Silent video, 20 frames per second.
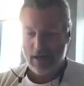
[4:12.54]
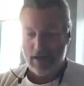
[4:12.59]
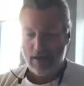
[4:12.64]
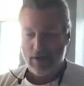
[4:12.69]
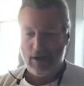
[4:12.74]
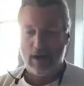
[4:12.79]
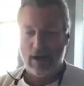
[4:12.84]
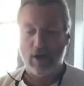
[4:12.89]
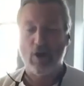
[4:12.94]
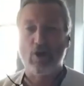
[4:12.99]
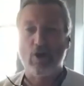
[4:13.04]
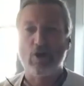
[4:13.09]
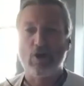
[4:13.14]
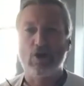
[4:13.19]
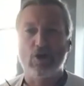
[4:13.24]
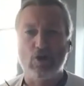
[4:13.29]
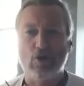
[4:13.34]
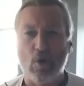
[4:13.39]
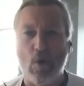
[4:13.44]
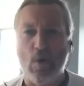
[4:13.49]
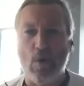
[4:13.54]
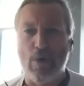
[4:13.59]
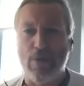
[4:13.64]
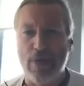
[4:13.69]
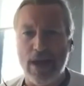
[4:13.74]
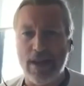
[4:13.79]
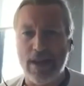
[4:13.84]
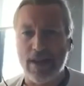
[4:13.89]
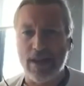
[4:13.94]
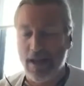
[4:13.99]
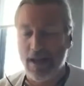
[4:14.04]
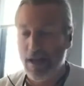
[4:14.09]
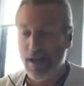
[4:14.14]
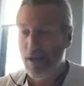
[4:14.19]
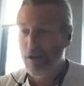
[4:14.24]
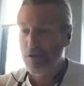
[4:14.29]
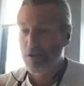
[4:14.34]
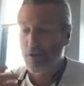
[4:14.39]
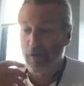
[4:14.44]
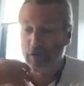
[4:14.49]
I look so thin.
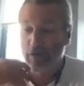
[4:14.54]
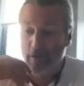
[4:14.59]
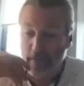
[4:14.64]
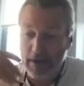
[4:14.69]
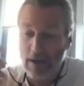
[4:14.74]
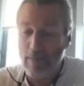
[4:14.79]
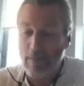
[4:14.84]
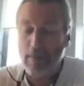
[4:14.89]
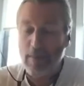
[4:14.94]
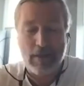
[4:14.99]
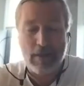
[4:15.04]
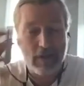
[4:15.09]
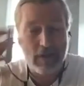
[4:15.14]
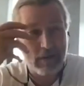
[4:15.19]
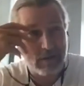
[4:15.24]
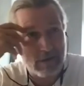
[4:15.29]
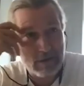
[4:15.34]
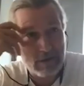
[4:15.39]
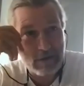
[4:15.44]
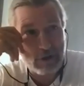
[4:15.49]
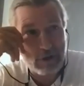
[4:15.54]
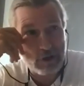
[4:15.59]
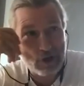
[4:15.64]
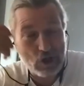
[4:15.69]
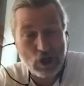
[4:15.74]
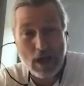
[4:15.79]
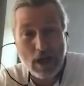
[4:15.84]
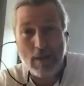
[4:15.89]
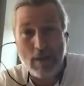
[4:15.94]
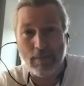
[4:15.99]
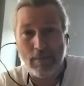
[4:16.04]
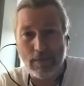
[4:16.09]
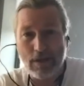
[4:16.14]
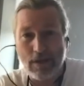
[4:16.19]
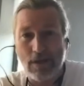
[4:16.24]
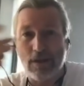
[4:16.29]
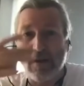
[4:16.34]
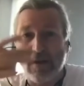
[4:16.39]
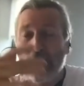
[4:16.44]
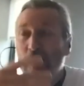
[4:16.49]
So for me, Ben, the gym,
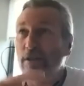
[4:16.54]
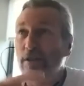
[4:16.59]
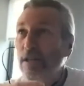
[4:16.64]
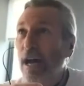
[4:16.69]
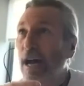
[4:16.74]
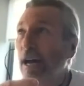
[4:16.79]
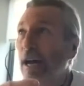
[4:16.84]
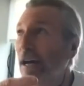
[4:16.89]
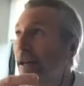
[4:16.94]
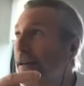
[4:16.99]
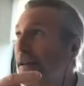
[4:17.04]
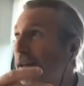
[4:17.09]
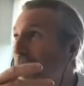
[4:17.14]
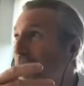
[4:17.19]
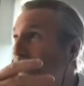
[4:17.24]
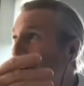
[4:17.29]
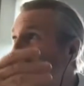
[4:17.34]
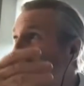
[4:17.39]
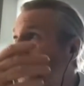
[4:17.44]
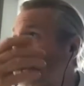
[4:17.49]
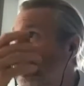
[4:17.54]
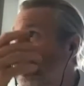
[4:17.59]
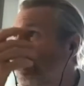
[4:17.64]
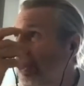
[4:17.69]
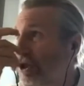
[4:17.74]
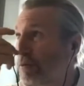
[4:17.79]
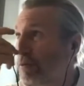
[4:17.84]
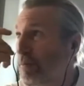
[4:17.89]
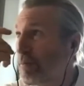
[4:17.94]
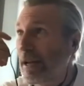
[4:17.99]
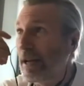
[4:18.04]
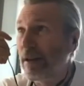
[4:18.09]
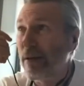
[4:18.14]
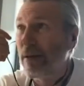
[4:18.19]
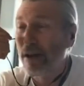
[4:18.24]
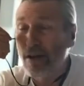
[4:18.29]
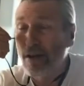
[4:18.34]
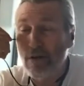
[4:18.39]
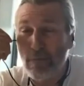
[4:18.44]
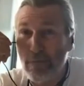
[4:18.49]
since I retired, has just been
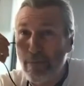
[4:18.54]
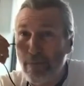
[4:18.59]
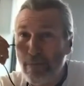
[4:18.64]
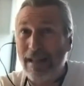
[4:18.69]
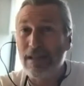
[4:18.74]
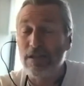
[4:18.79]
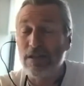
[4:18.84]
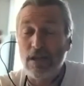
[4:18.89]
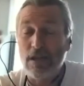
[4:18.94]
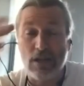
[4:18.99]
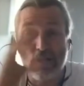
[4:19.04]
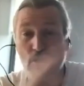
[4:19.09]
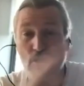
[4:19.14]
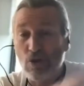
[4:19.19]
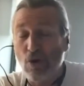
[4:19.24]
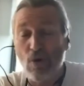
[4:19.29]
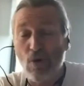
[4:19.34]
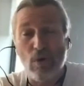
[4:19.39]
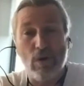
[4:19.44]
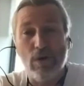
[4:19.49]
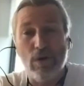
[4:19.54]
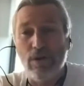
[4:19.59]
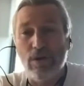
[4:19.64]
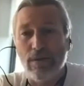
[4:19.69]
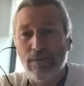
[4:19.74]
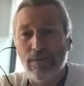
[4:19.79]
mentally so good.